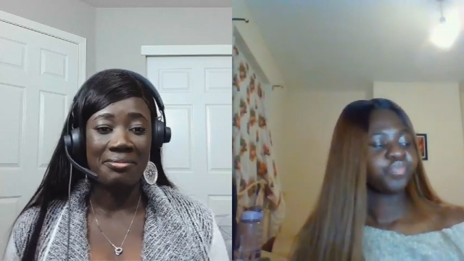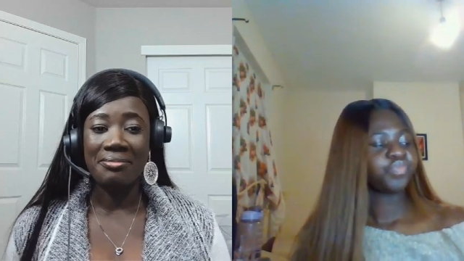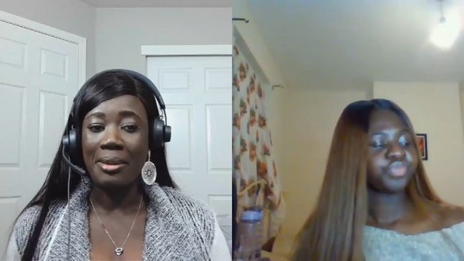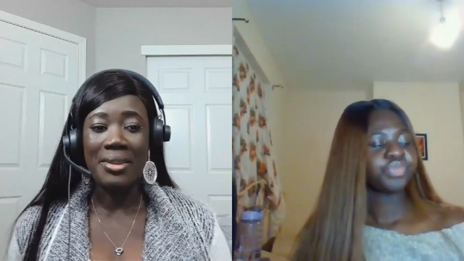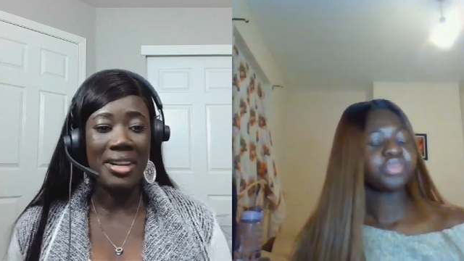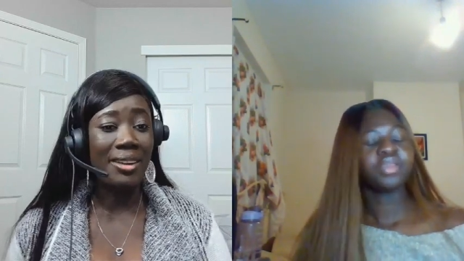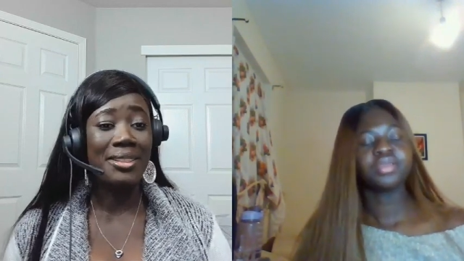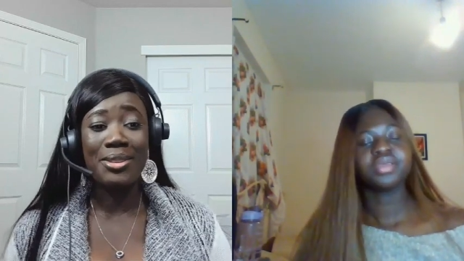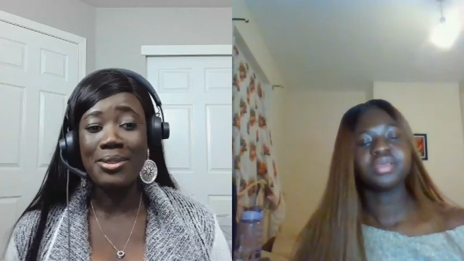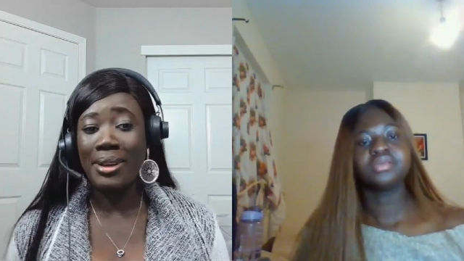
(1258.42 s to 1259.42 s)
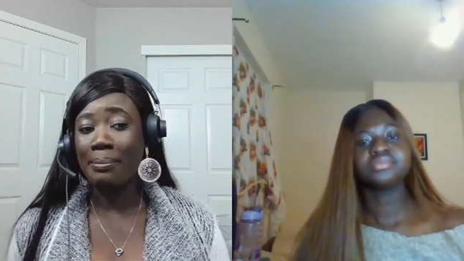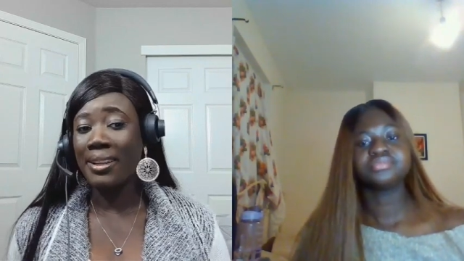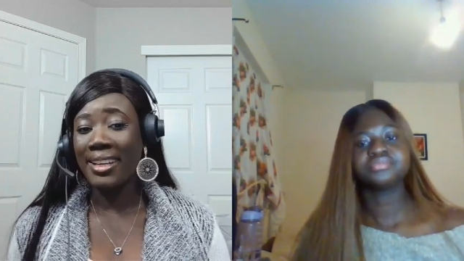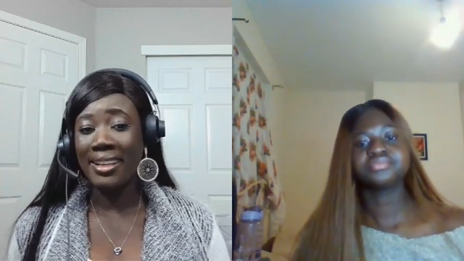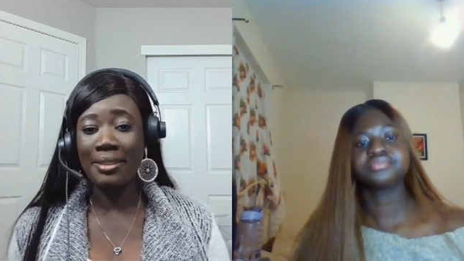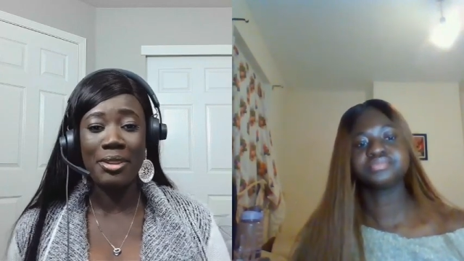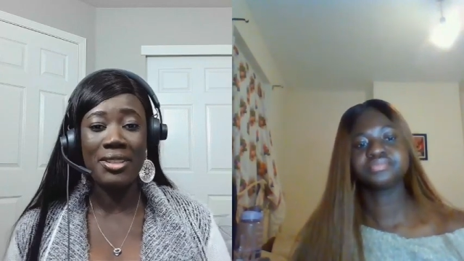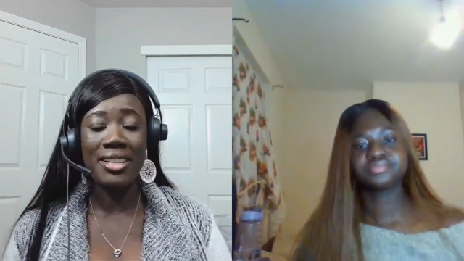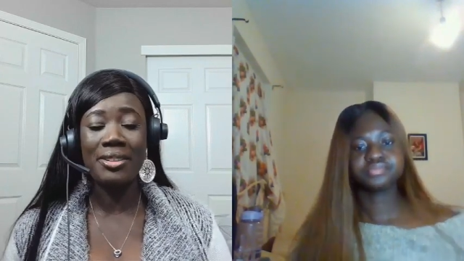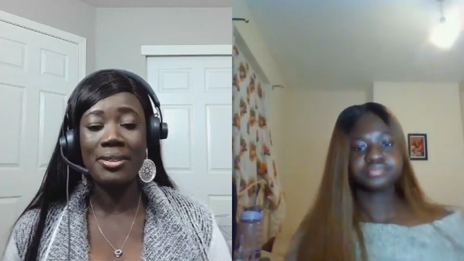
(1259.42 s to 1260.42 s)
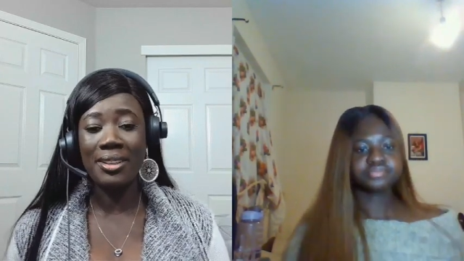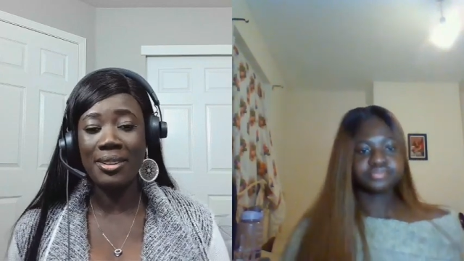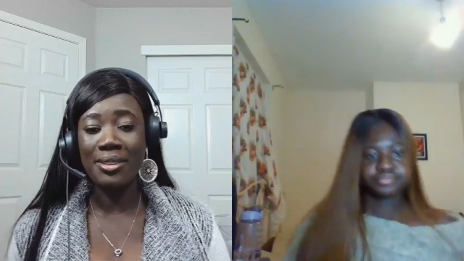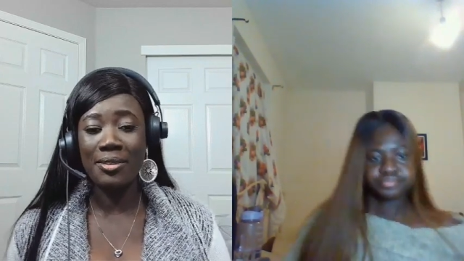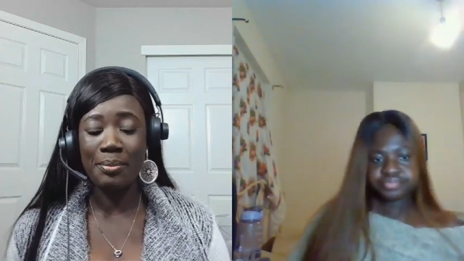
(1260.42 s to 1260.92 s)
Speaker 1: How did you apply? Because I know a lot of